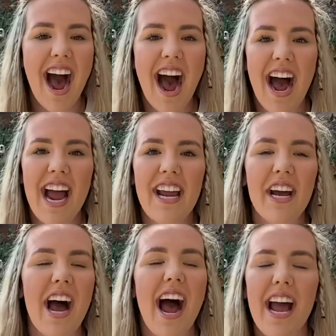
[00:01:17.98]

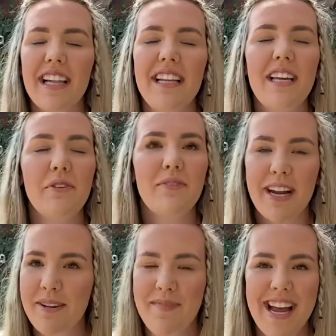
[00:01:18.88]
I highly
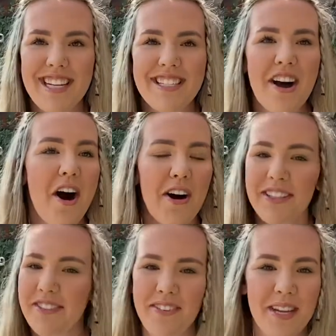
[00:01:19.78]
recommend
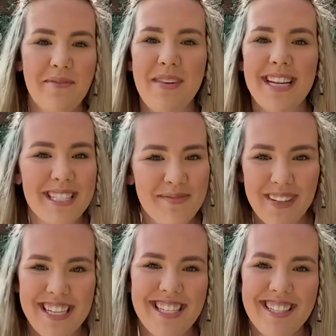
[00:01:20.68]
all of the amazing
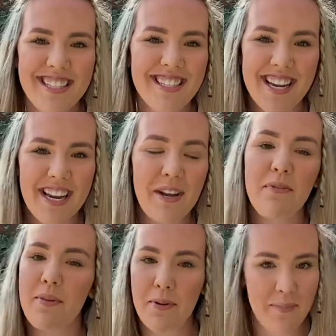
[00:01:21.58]
places to study
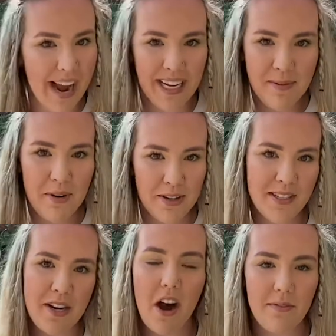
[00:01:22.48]
when we're back in
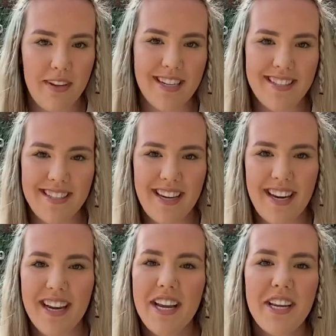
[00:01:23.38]
person,
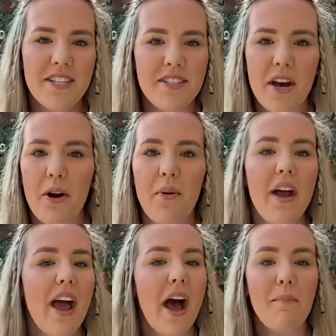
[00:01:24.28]
obviously. So
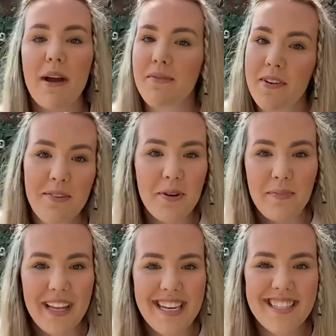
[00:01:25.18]
my favorite
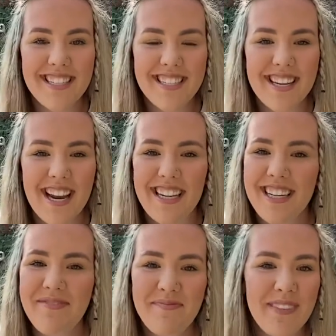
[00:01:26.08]
place to
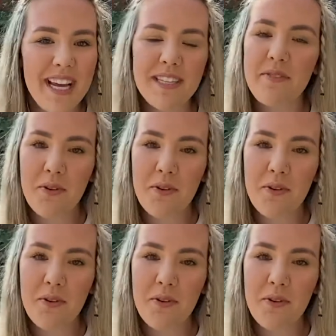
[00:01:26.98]
study is of